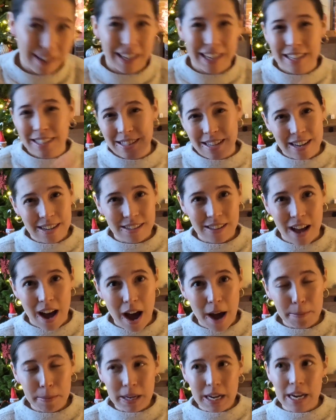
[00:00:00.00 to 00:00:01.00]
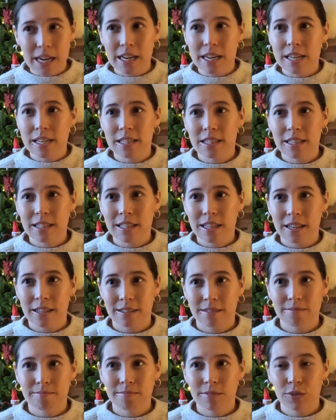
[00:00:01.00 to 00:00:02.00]
like it's not a lot because
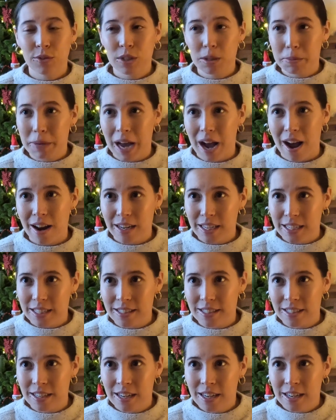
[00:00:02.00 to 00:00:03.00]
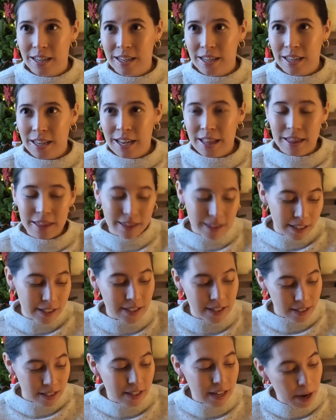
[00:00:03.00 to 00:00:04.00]
if we're gonna be honest, this
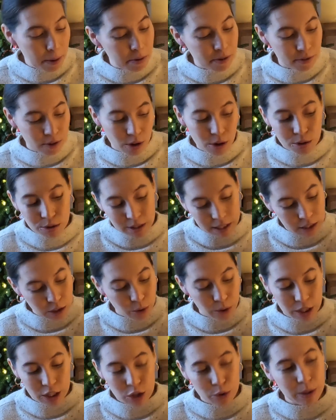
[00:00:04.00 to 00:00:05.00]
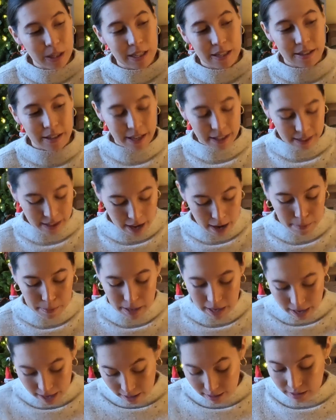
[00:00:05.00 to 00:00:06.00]
is the type of clothes that's going to excite them,
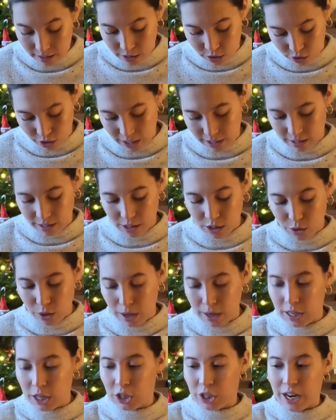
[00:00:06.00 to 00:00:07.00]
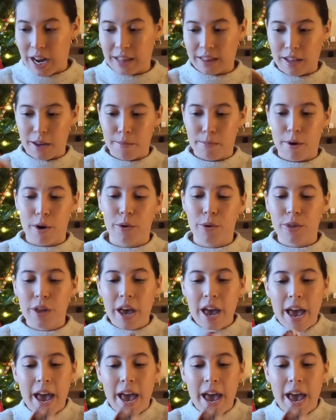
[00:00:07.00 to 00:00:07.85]
and these dresses. So I each got them both